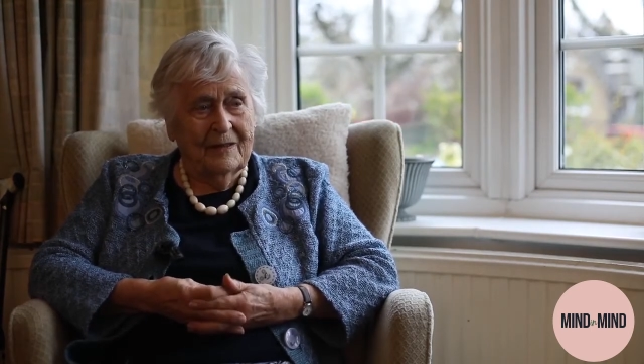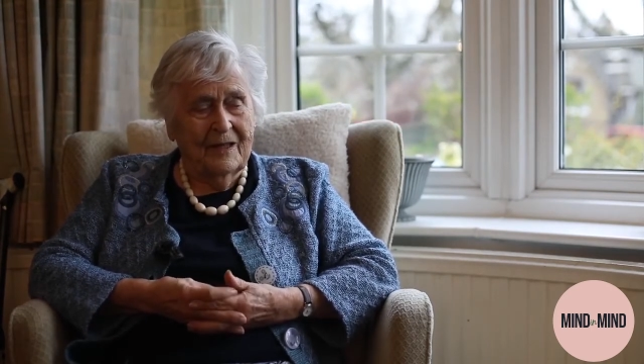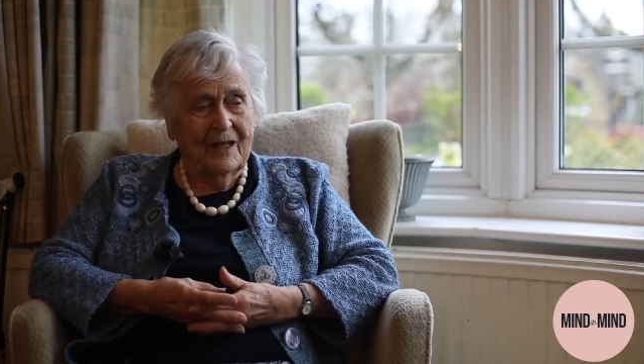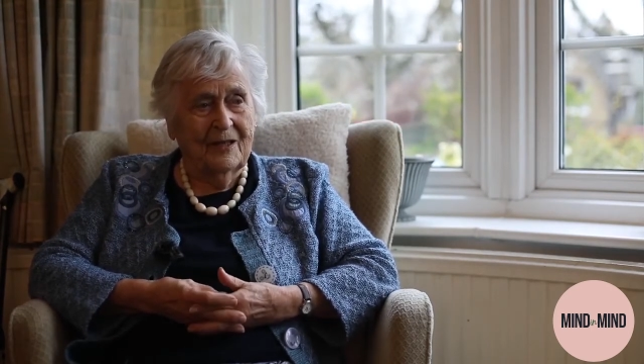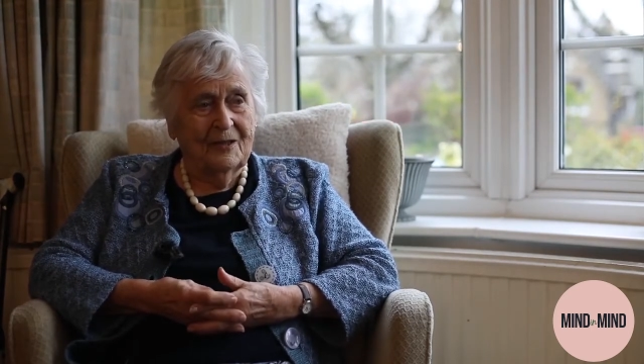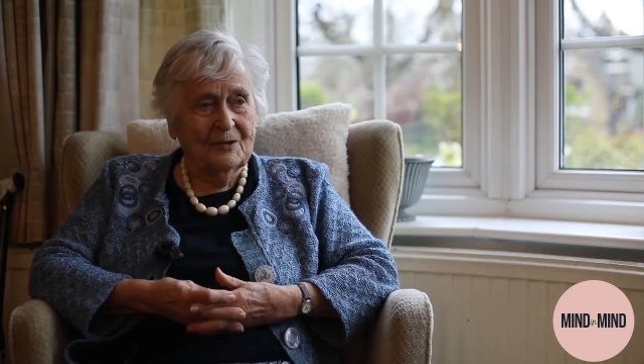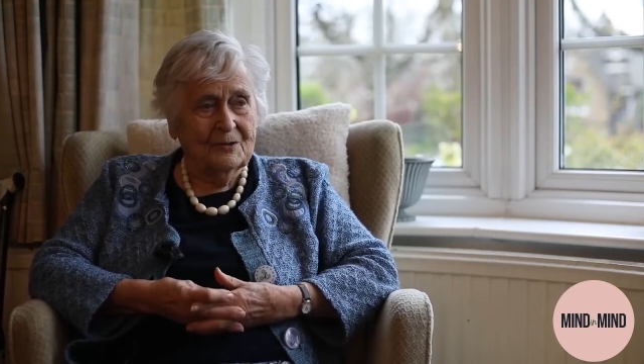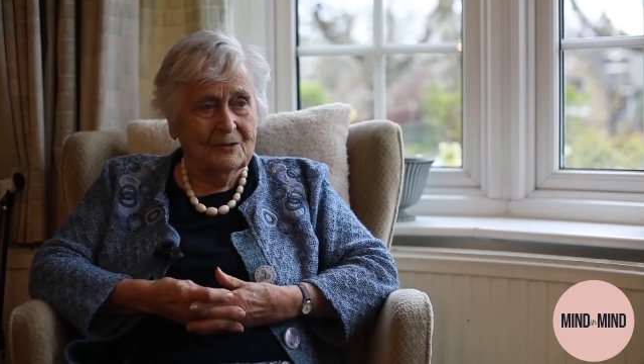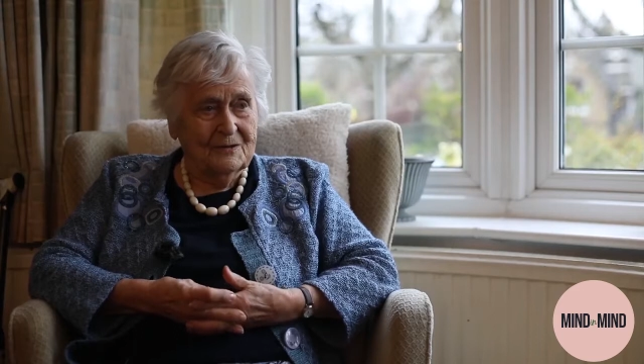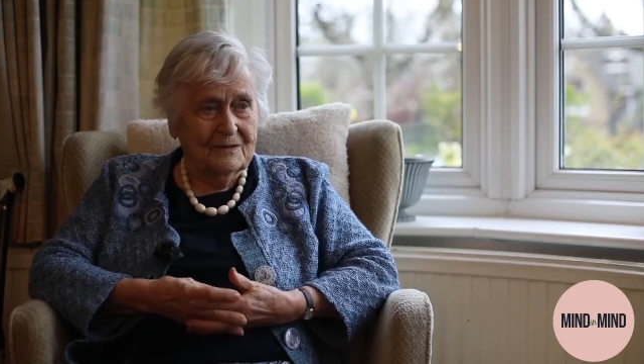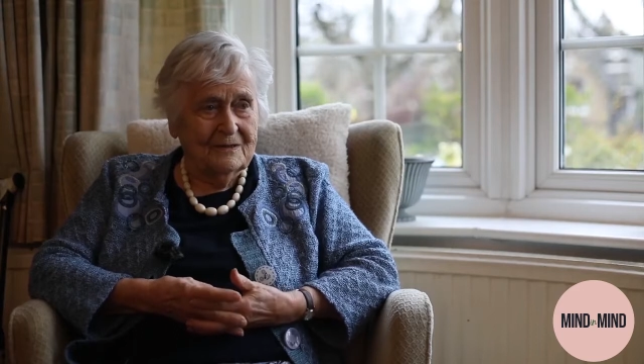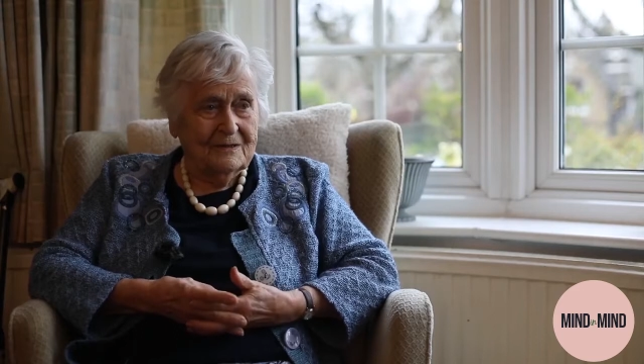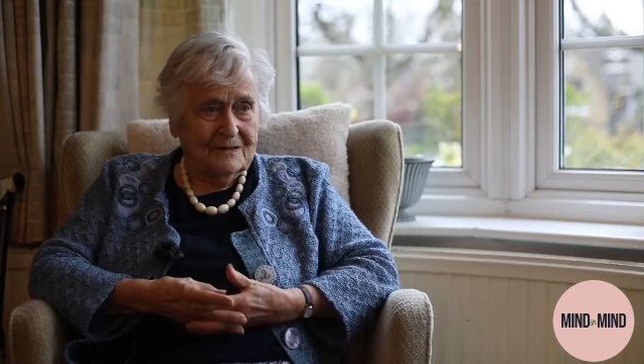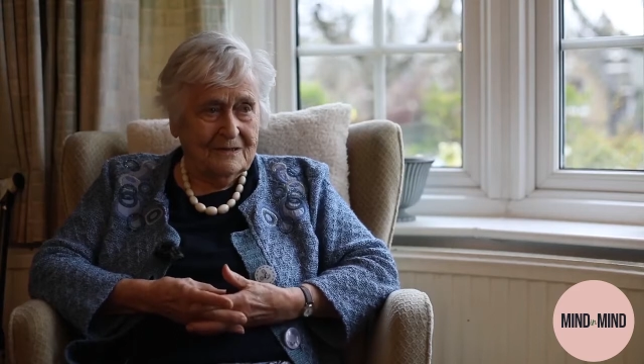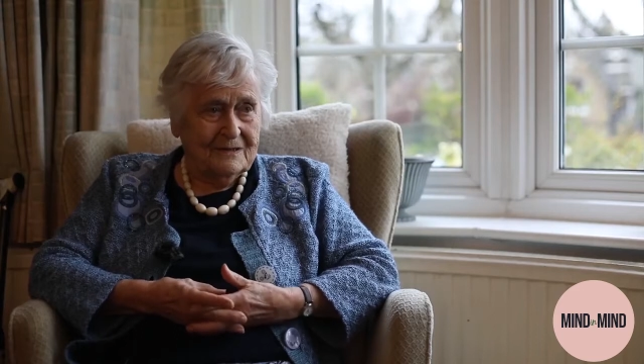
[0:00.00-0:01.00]
Now,
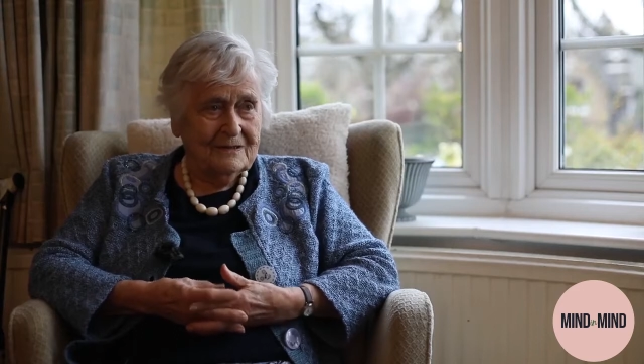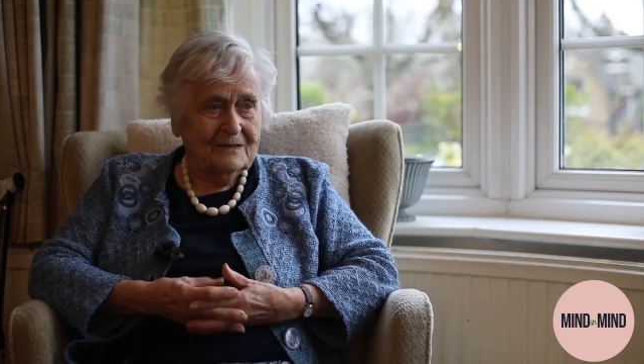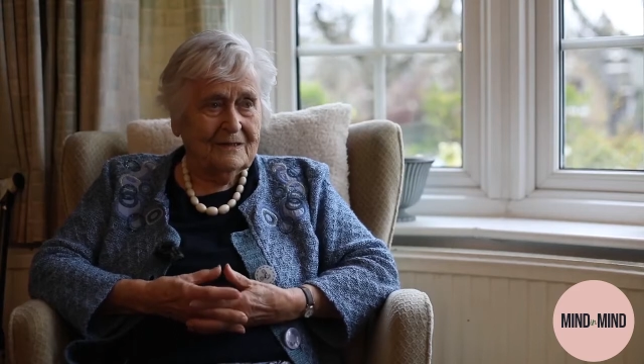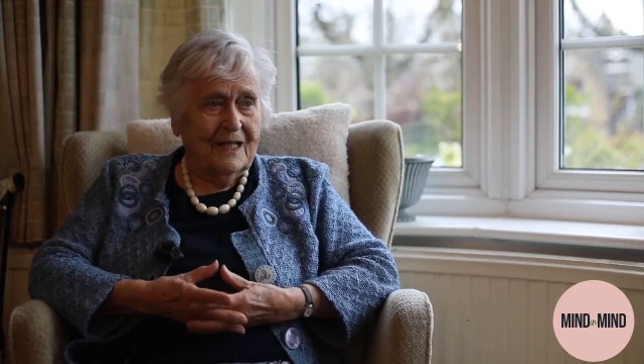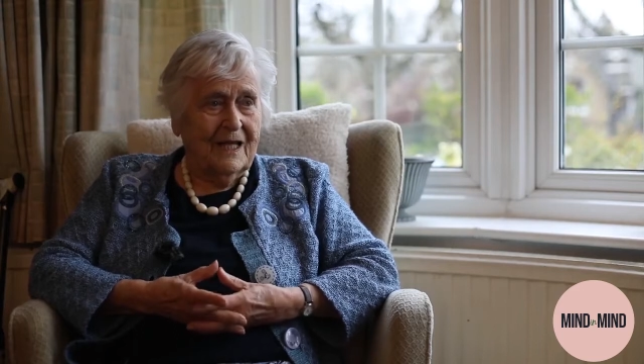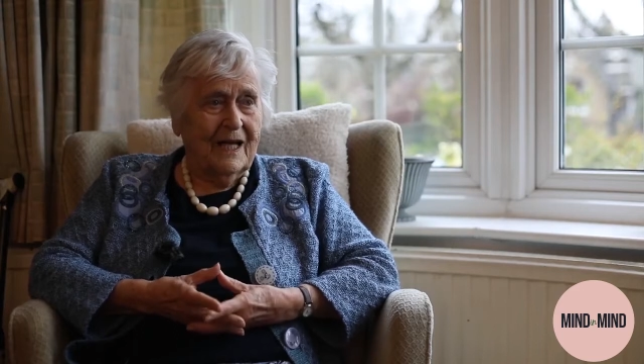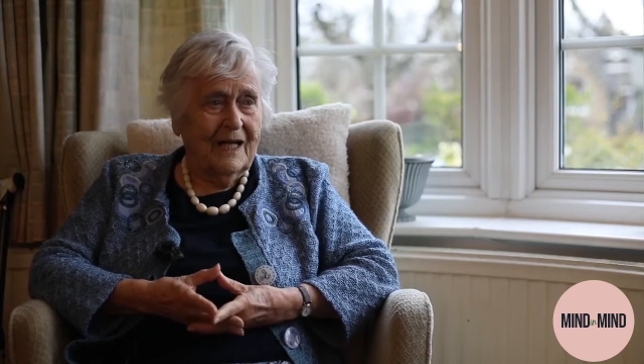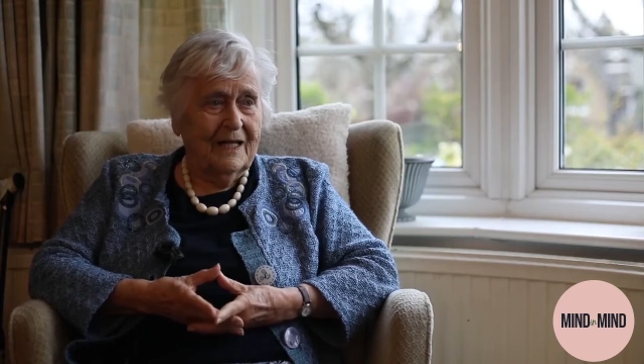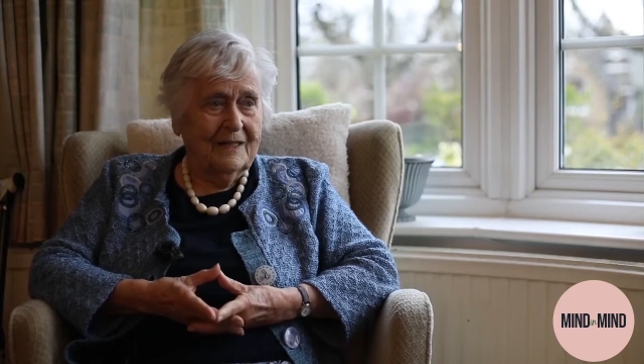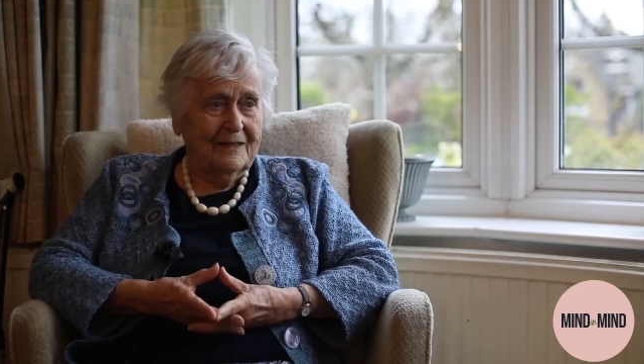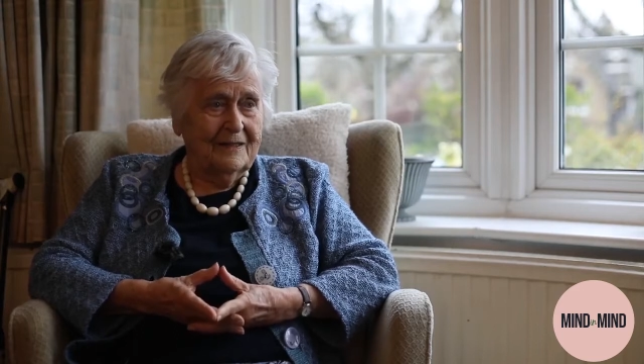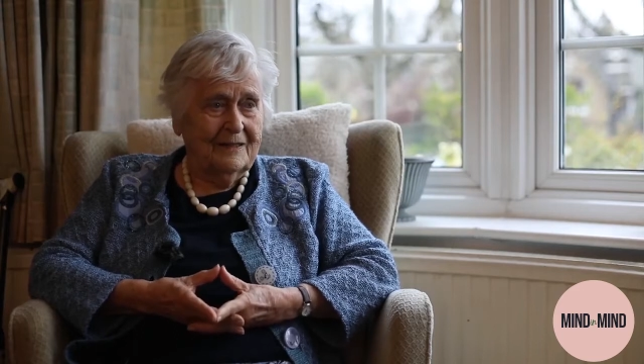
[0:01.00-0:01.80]
I